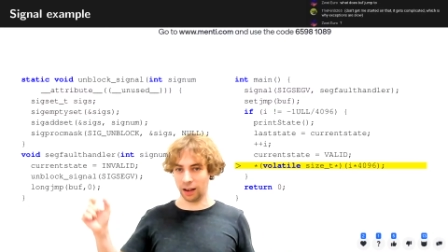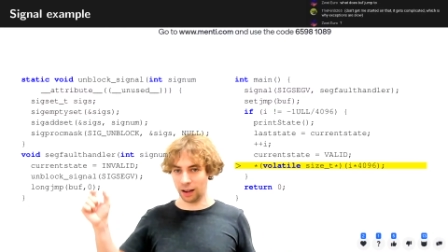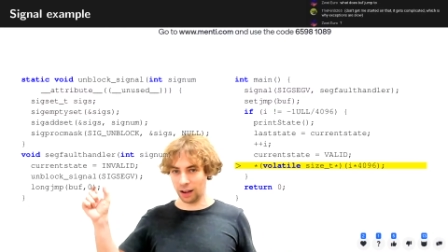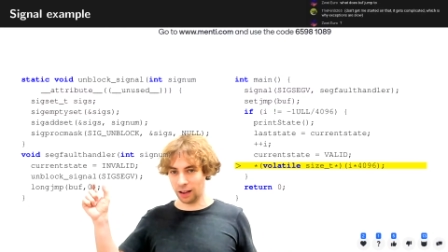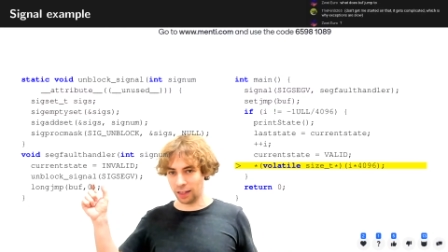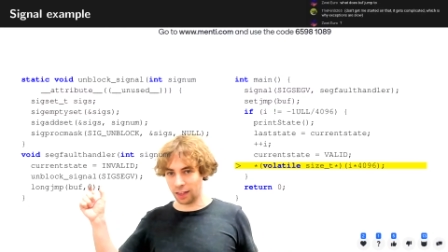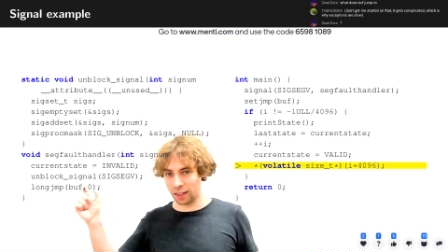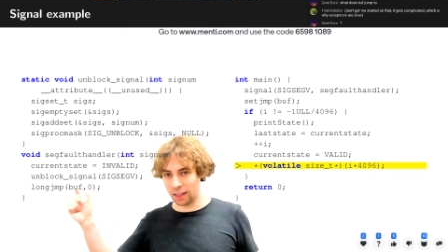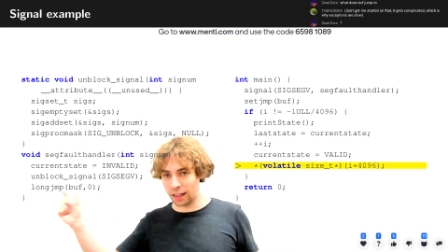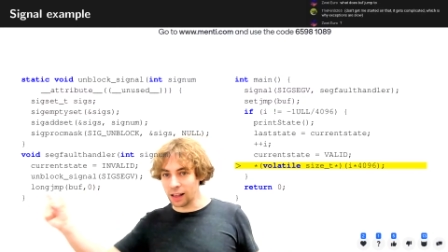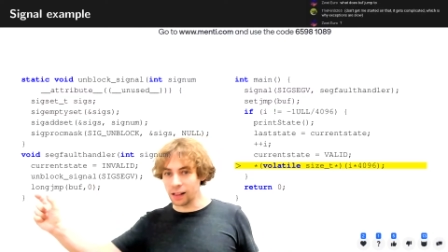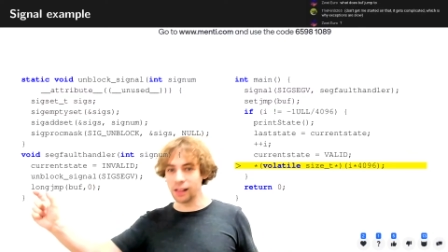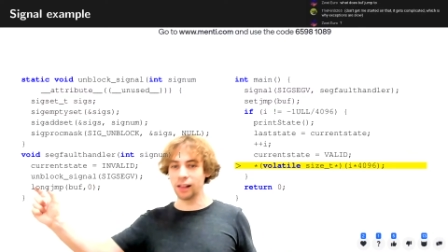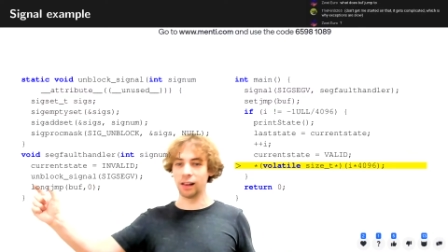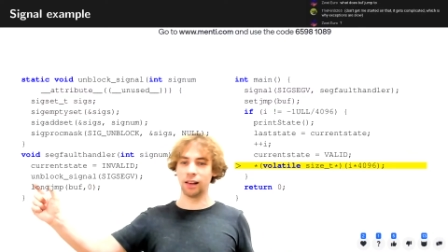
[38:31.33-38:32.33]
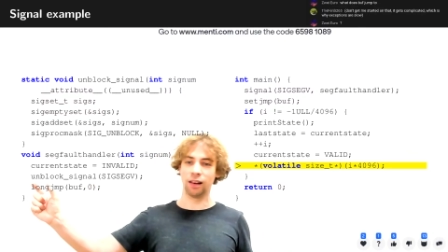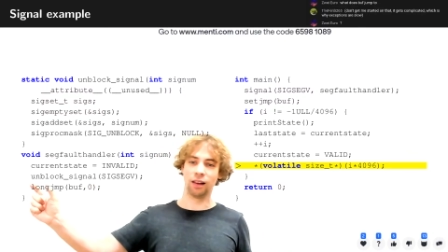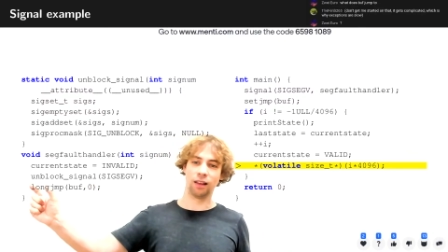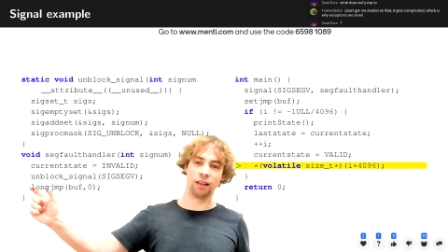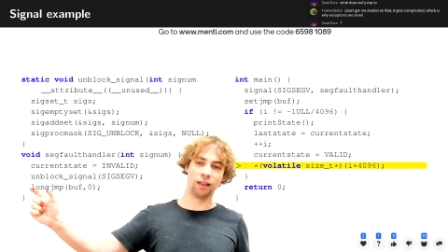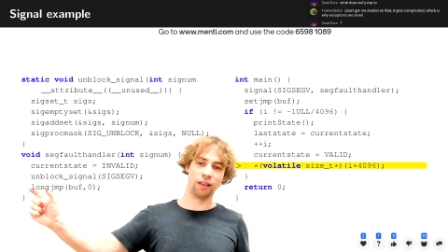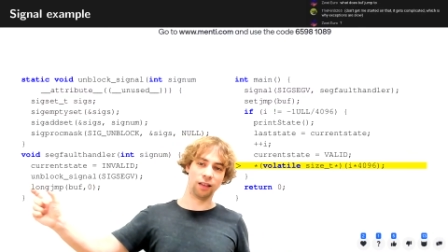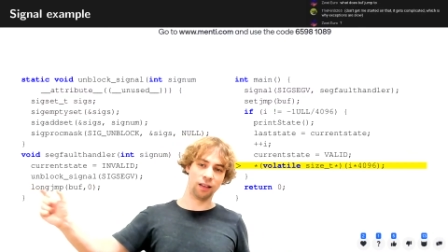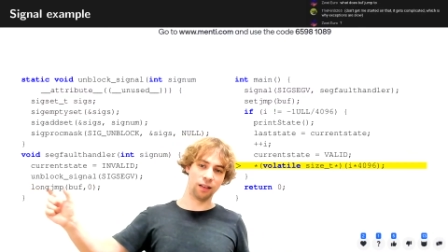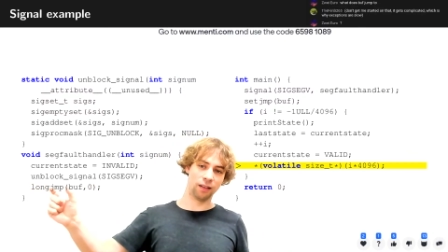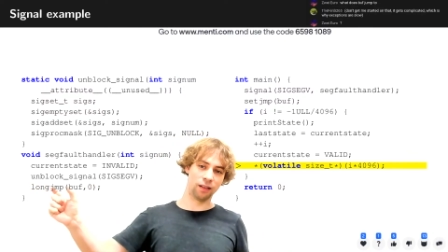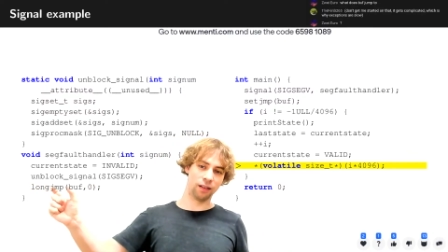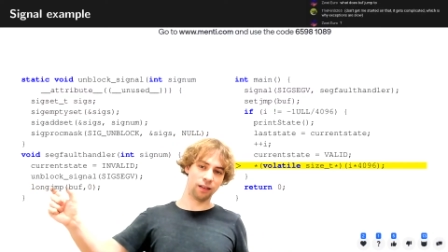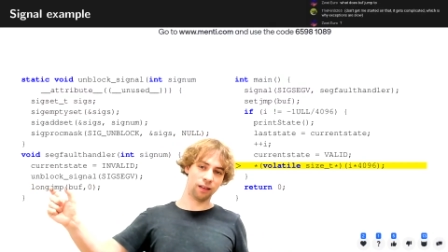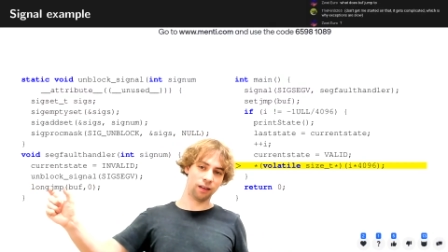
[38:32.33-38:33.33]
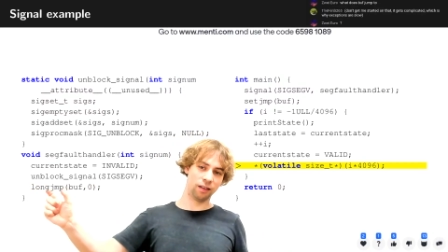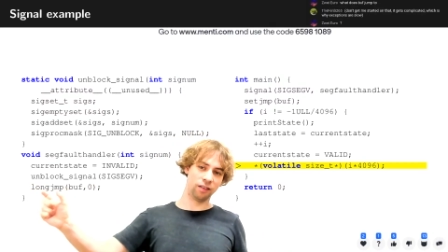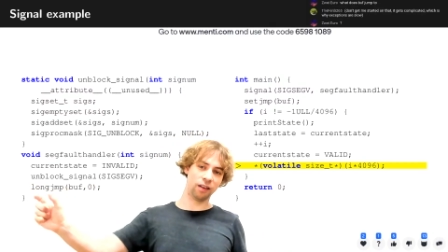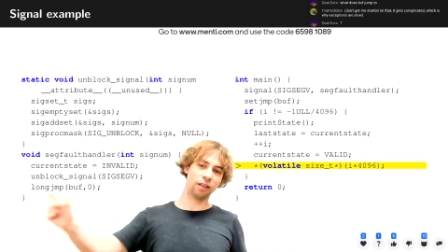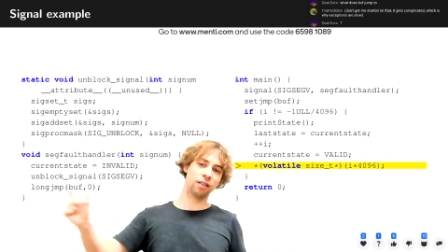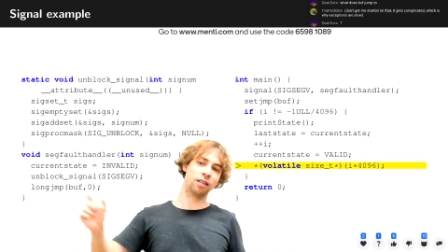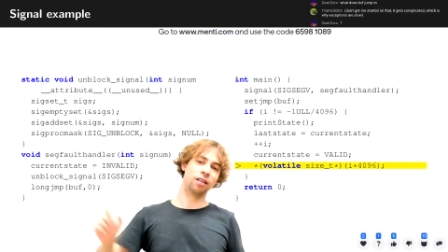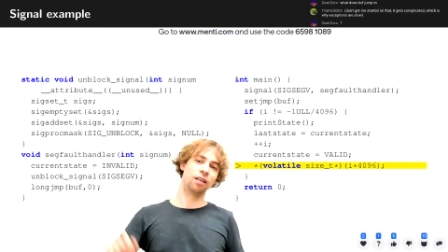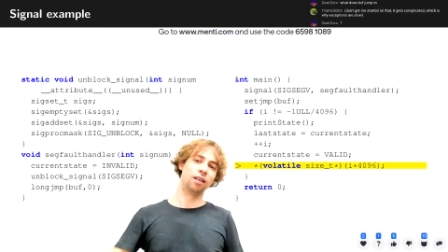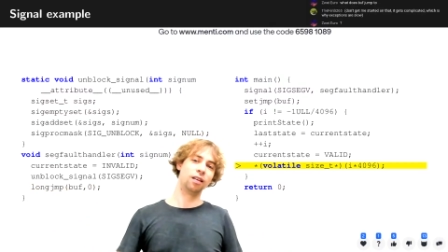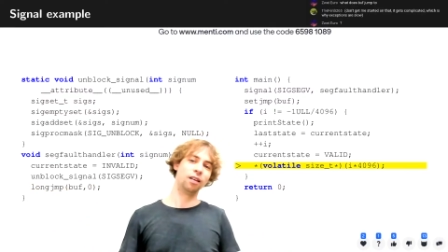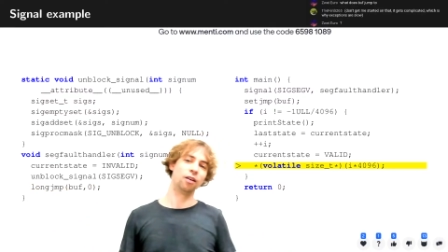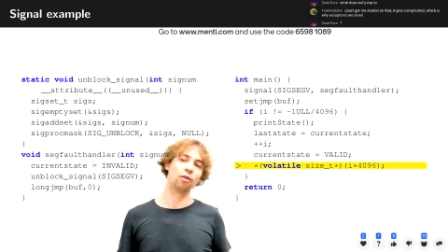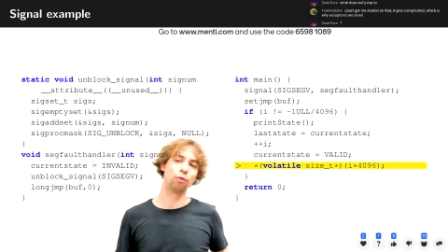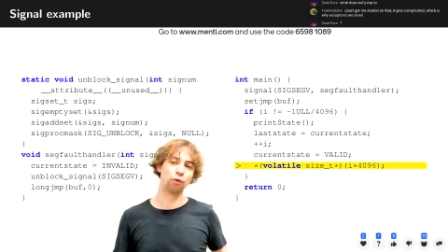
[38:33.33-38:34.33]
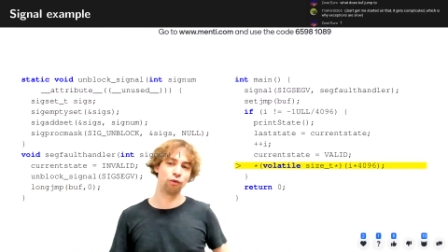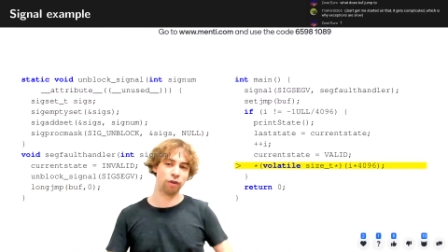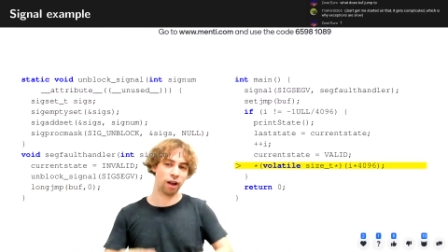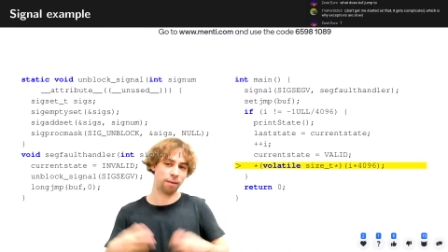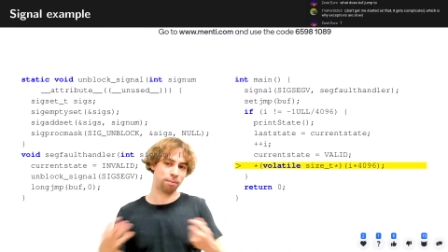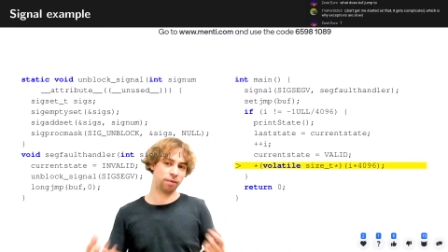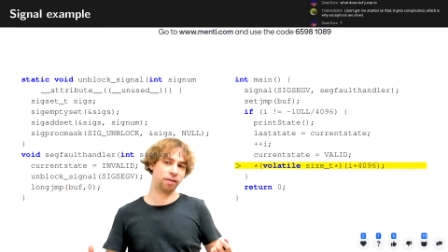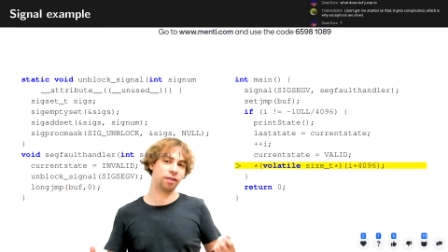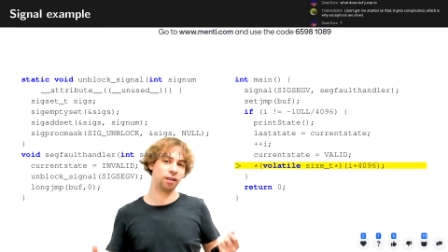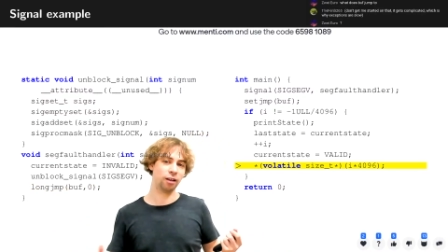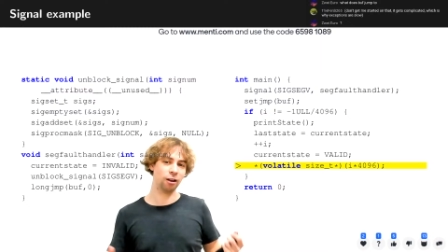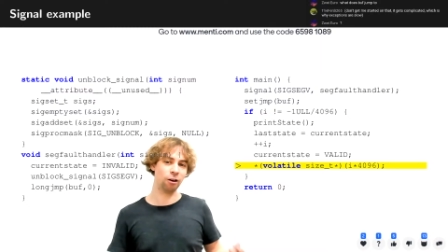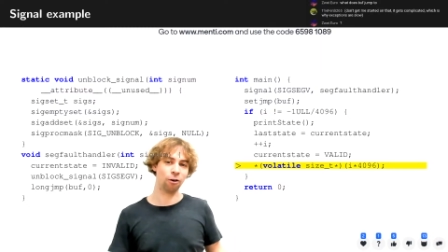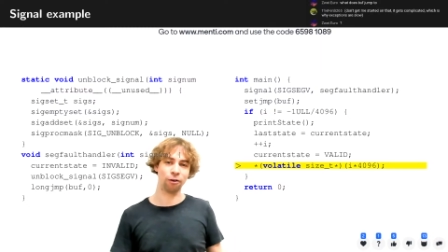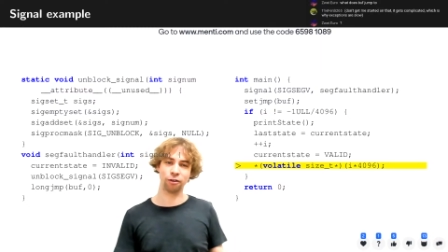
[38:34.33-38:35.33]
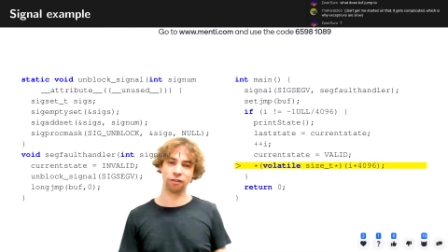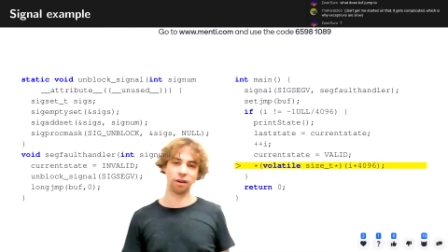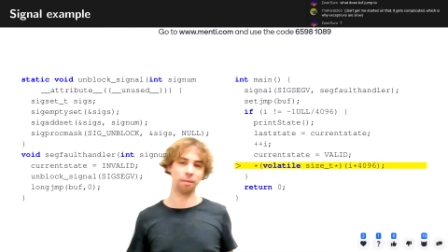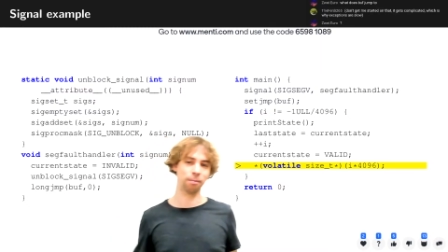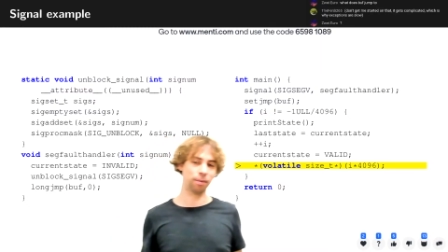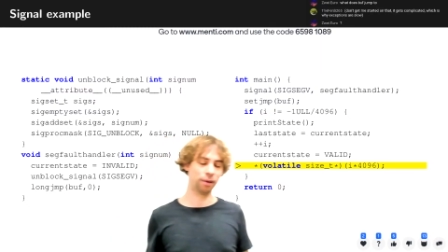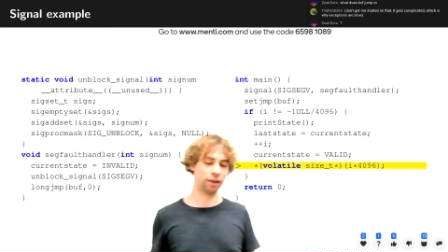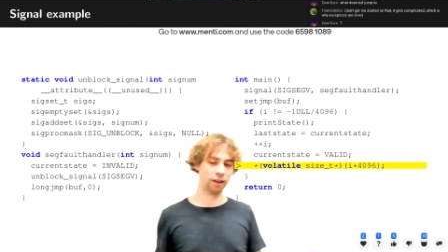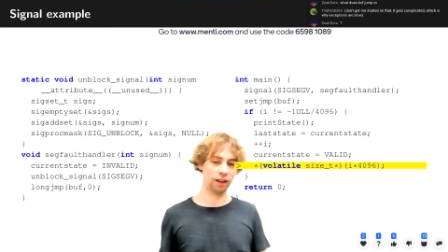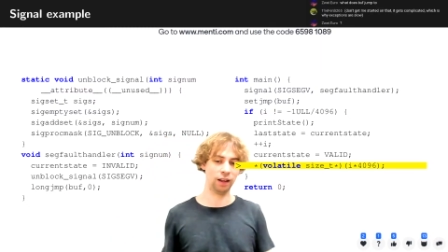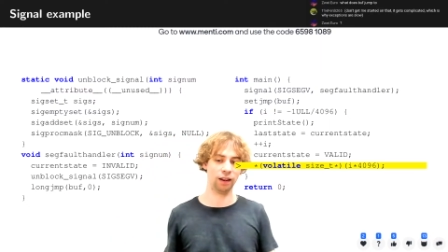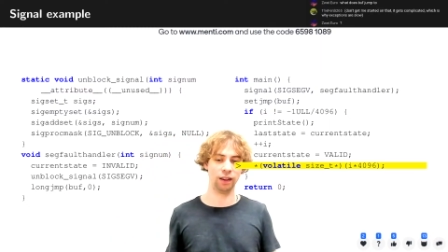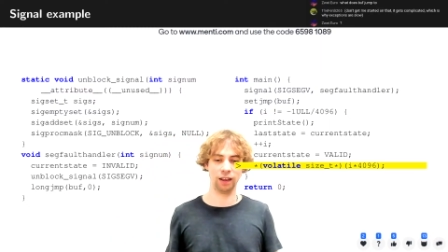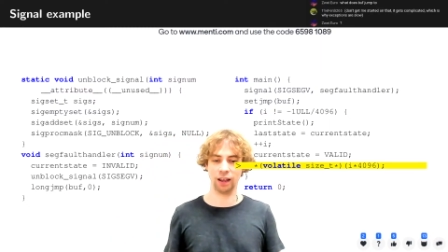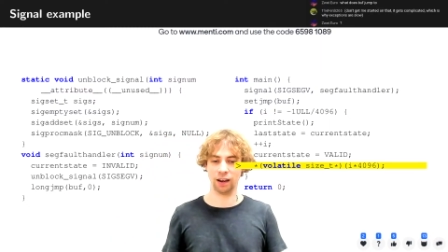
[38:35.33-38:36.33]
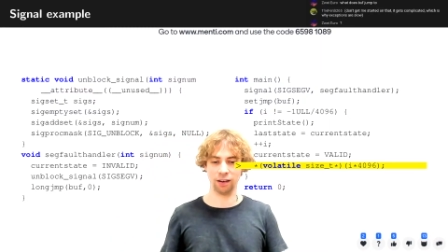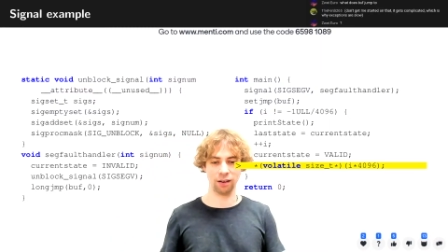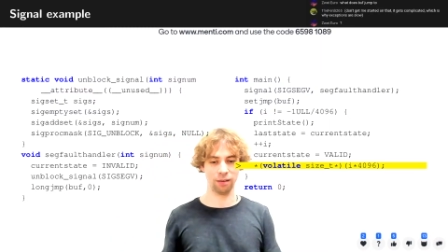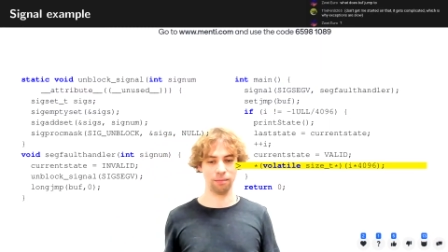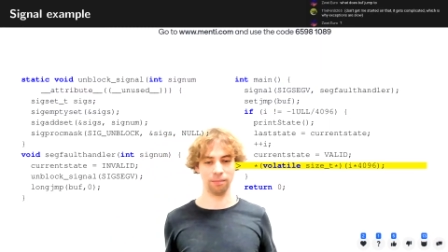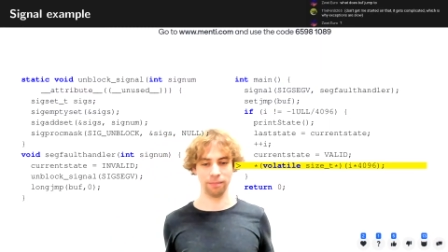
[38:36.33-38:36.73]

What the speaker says: it still just wraps a long jump in the end.